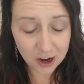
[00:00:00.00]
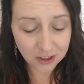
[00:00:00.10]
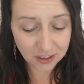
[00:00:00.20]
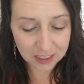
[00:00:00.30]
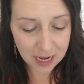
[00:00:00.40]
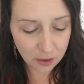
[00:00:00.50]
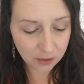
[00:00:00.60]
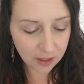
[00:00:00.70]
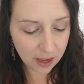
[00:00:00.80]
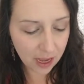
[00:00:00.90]
really
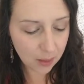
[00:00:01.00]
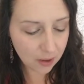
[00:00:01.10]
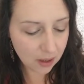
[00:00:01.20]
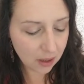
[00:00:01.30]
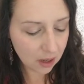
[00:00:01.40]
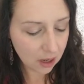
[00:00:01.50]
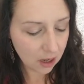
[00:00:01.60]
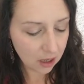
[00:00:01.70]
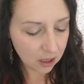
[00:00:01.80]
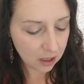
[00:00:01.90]
hard to get out of that
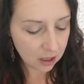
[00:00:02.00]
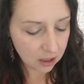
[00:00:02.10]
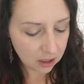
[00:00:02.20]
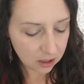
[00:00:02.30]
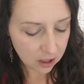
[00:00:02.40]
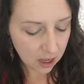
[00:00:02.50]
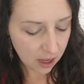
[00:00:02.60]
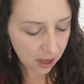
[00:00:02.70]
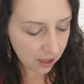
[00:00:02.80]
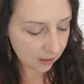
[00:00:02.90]
habit.
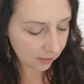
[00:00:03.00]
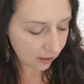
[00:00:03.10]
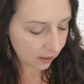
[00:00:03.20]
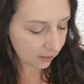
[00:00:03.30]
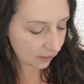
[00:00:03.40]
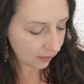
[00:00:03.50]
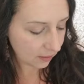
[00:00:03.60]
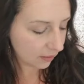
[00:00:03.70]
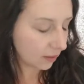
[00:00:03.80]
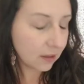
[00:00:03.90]
And
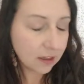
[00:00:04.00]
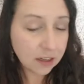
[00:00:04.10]
uh,